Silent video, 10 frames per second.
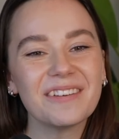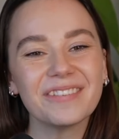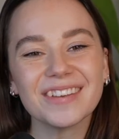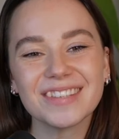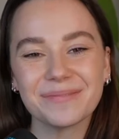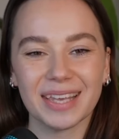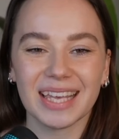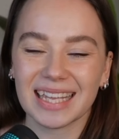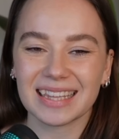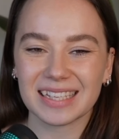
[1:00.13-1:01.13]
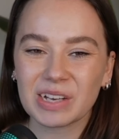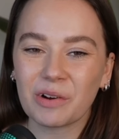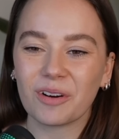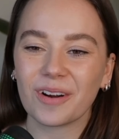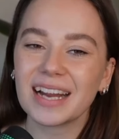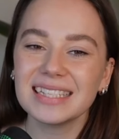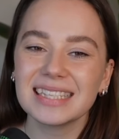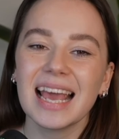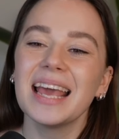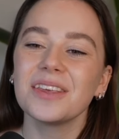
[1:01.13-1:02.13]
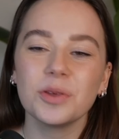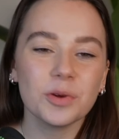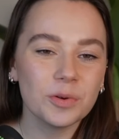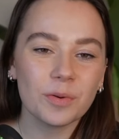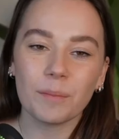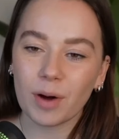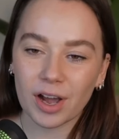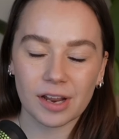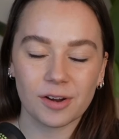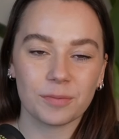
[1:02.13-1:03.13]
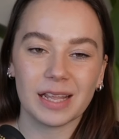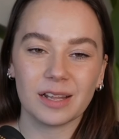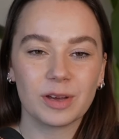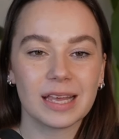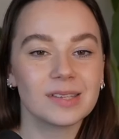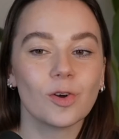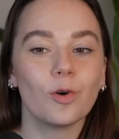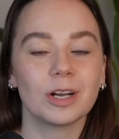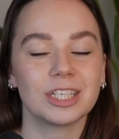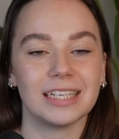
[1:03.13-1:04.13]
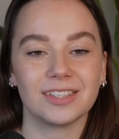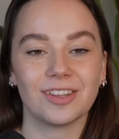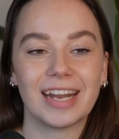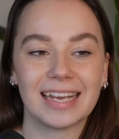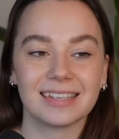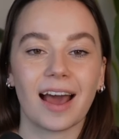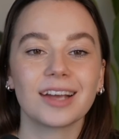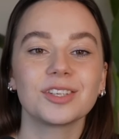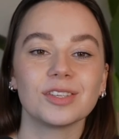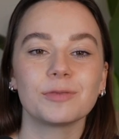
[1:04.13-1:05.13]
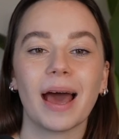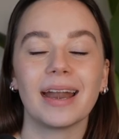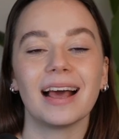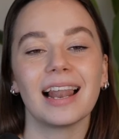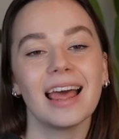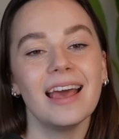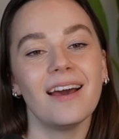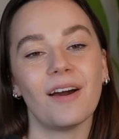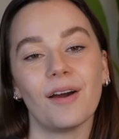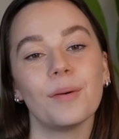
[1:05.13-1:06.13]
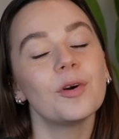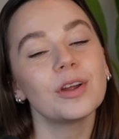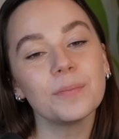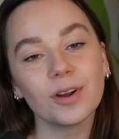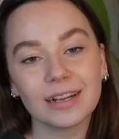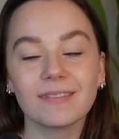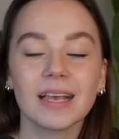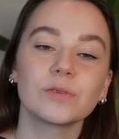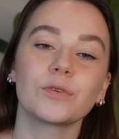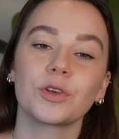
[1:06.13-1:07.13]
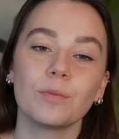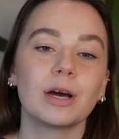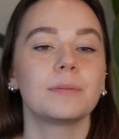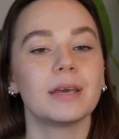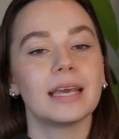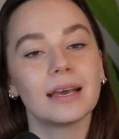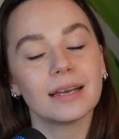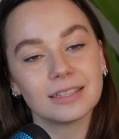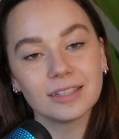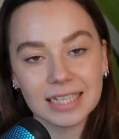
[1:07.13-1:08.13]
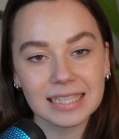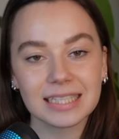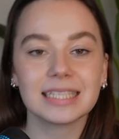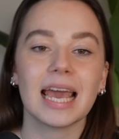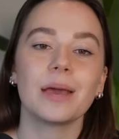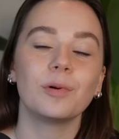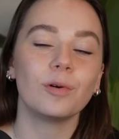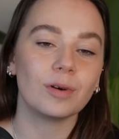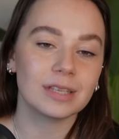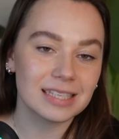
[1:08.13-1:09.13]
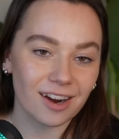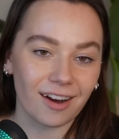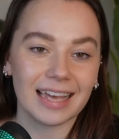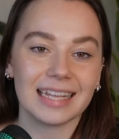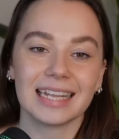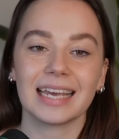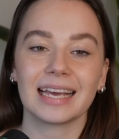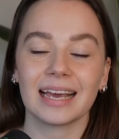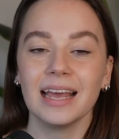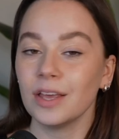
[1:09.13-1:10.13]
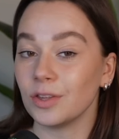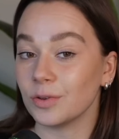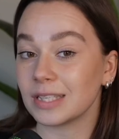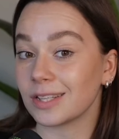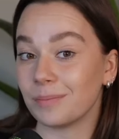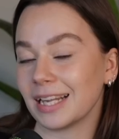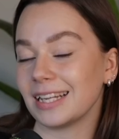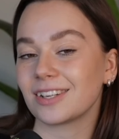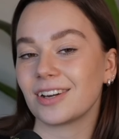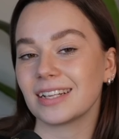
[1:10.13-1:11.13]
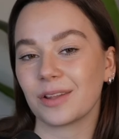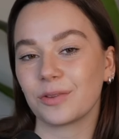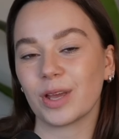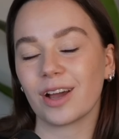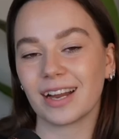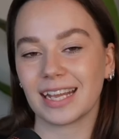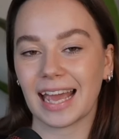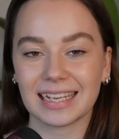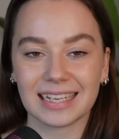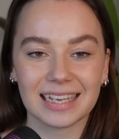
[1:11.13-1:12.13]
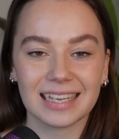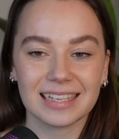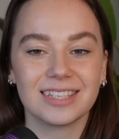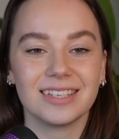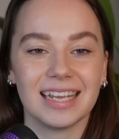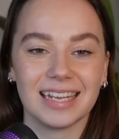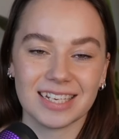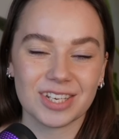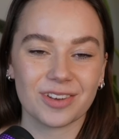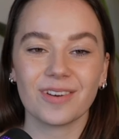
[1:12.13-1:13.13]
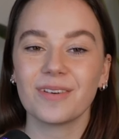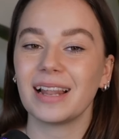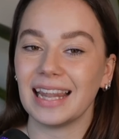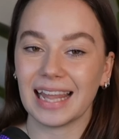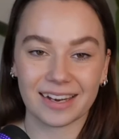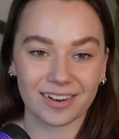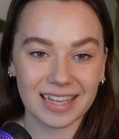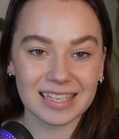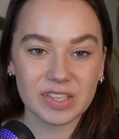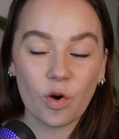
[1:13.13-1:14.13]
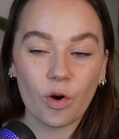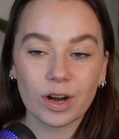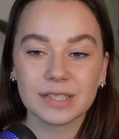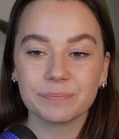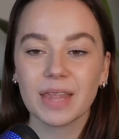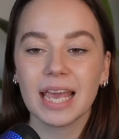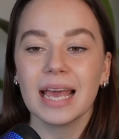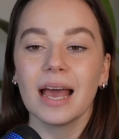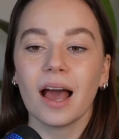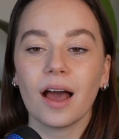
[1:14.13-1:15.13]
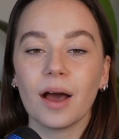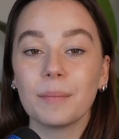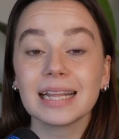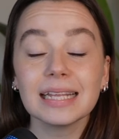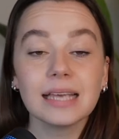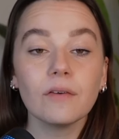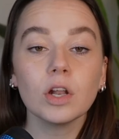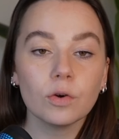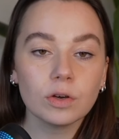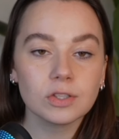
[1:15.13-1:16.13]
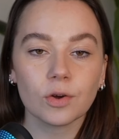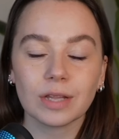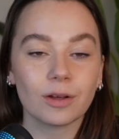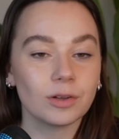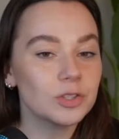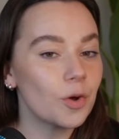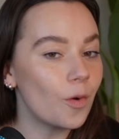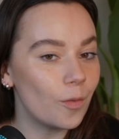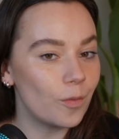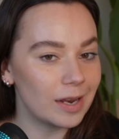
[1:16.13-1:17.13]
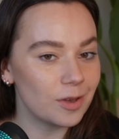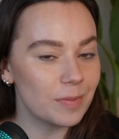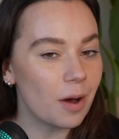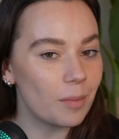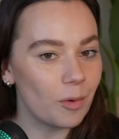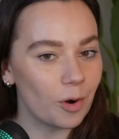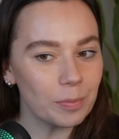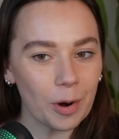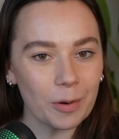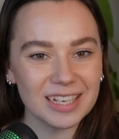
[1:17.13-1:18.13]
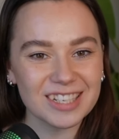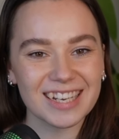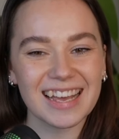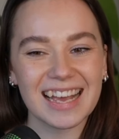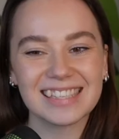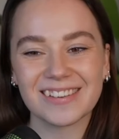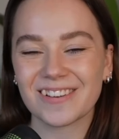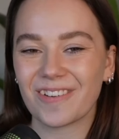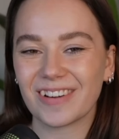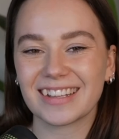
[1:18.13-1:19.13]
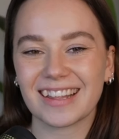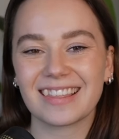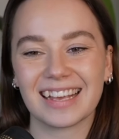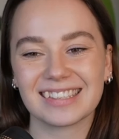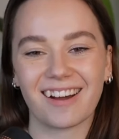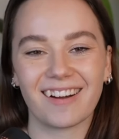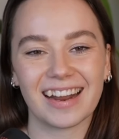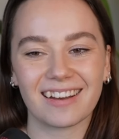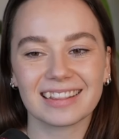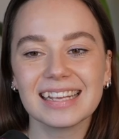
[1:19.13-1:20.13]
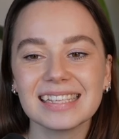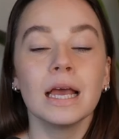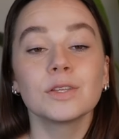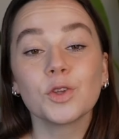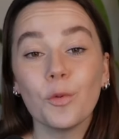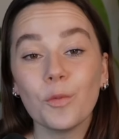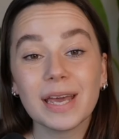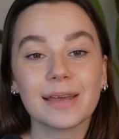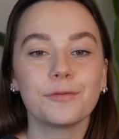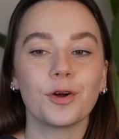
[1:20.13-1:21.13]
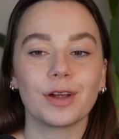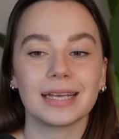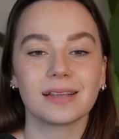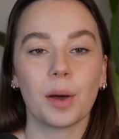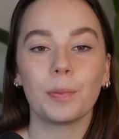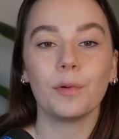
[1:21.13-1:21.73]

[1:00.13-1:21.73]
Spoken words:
you to be in this course, you might not be looking so much into the data actions panel. More important things for you might be the data table, styling, using the builder that we are getting into later in this course. But let's have a look so that also when you become more pro in GIS, you know where the things are in Atlas. So we can, for example,